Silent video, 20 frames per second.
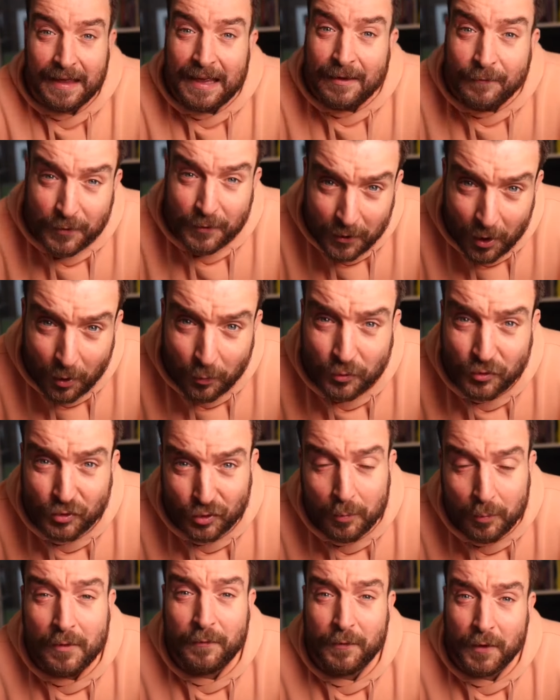Even though
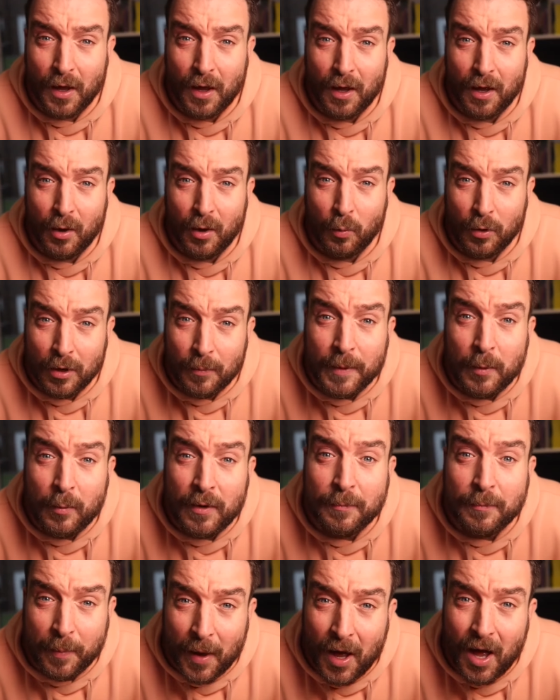some of you will be
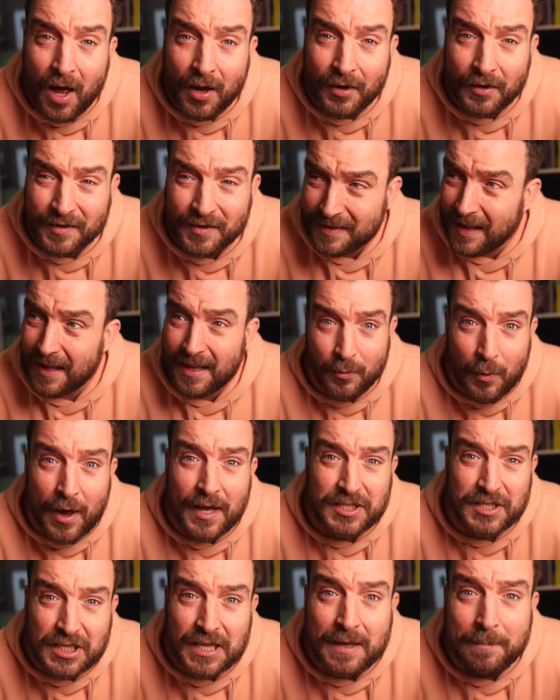with partners that you
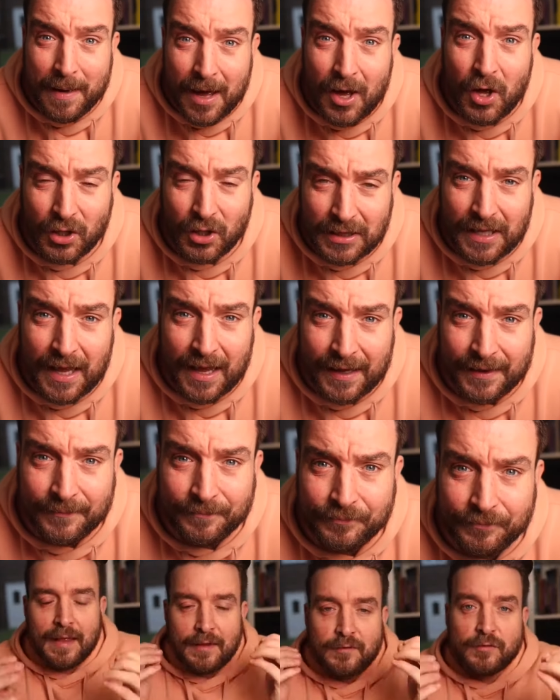actually met
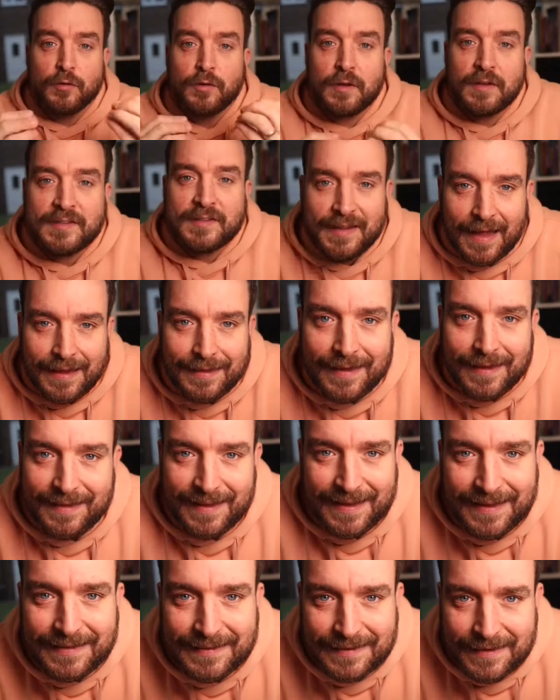online. Let's understand that
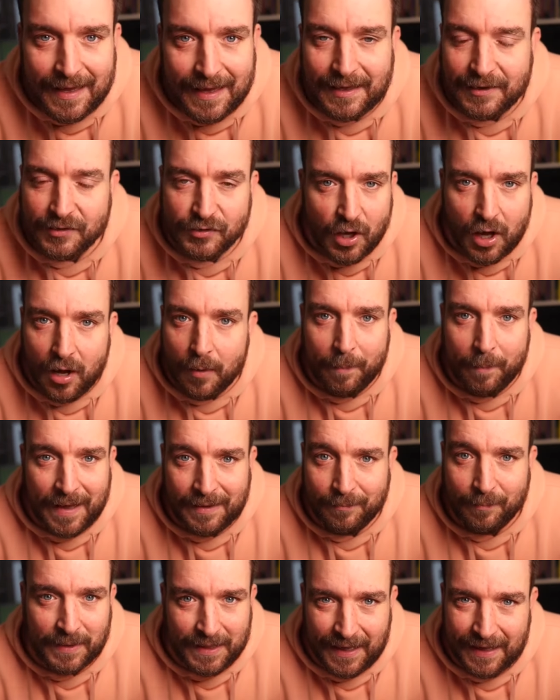the internet is not a
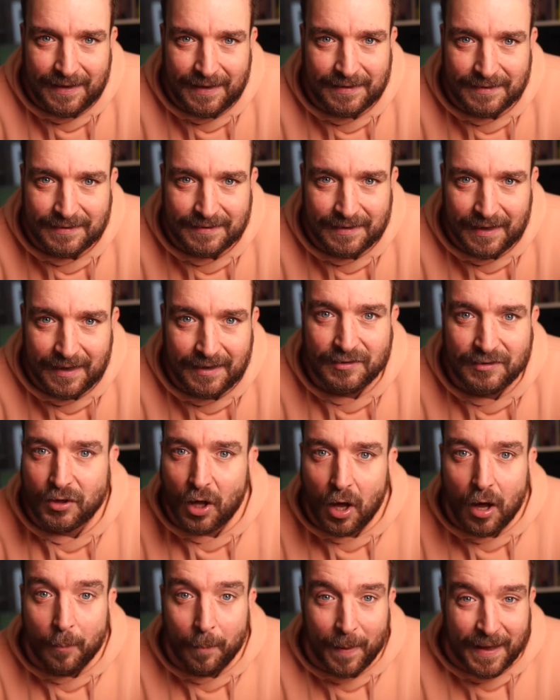bad place. It's
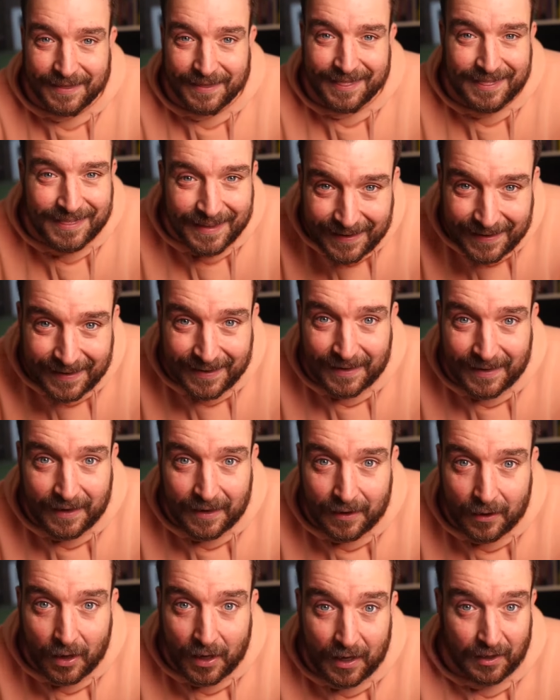not a bad thing.
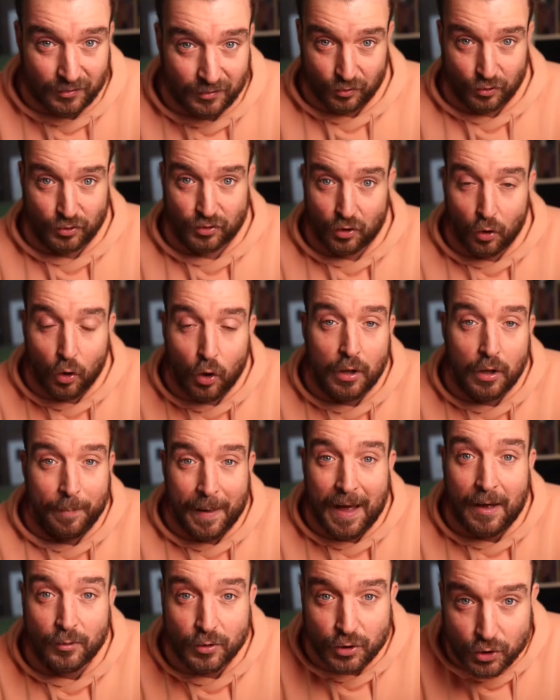It's just all
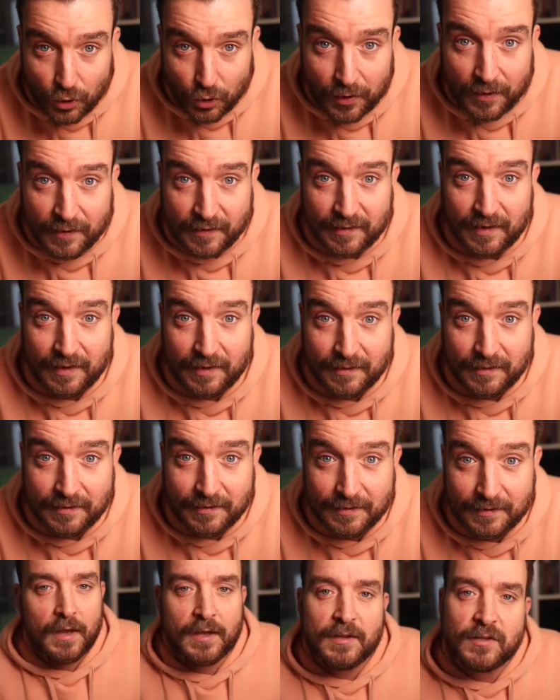about
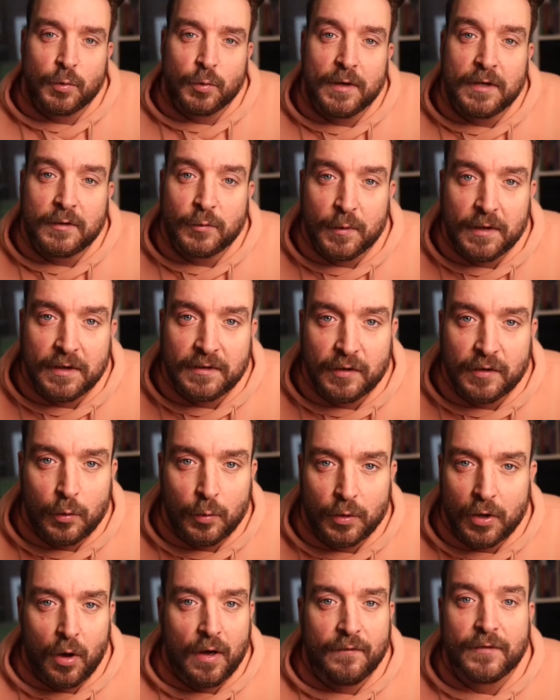choices. In 2022,
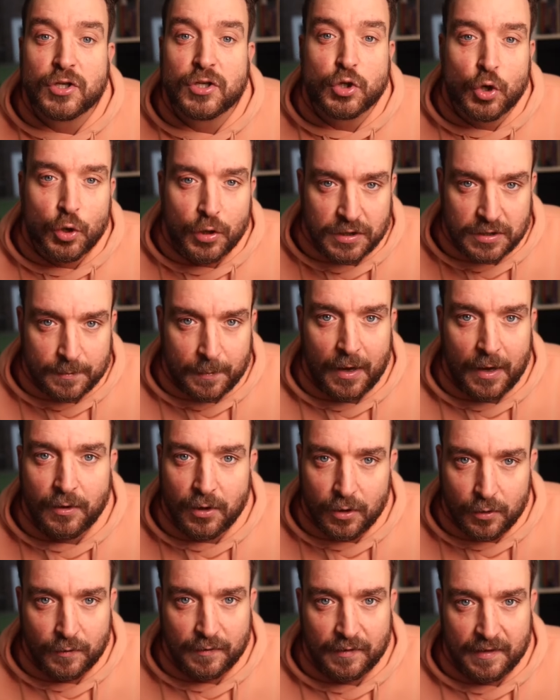we don't have a choice about
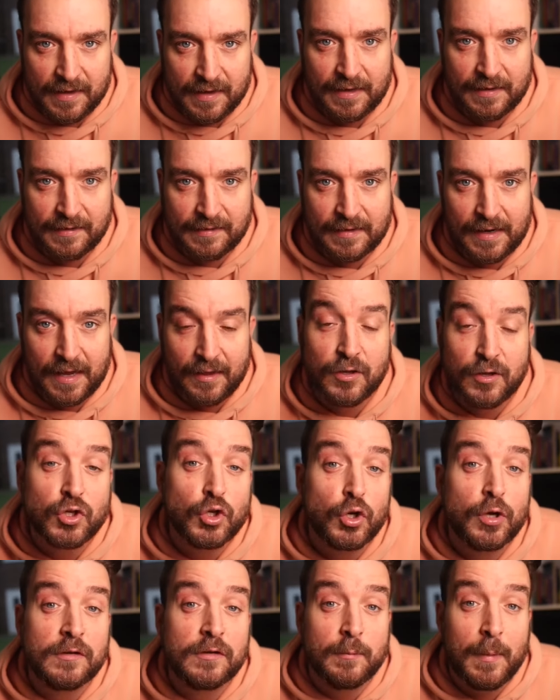using the internet. The
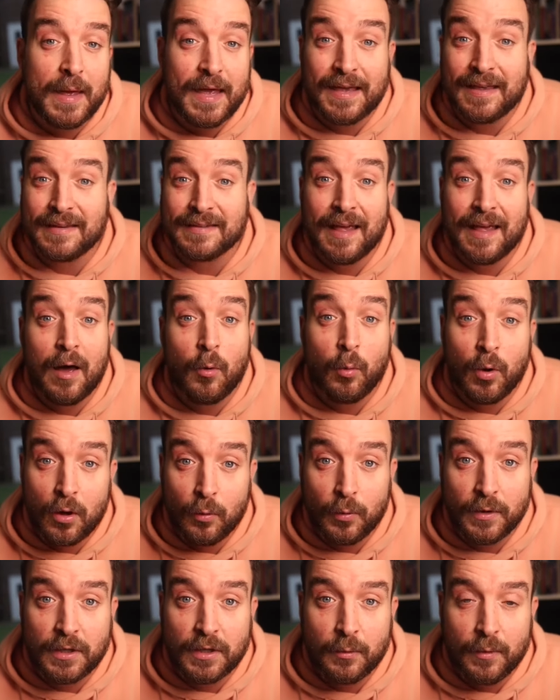choice we make is how
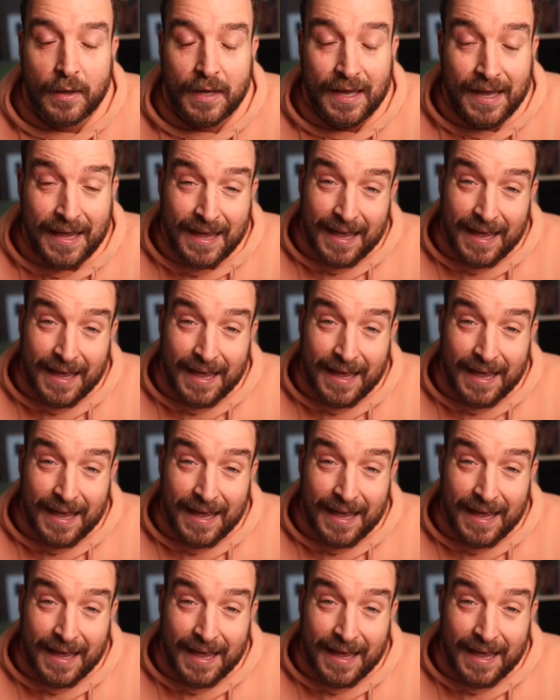well we do it.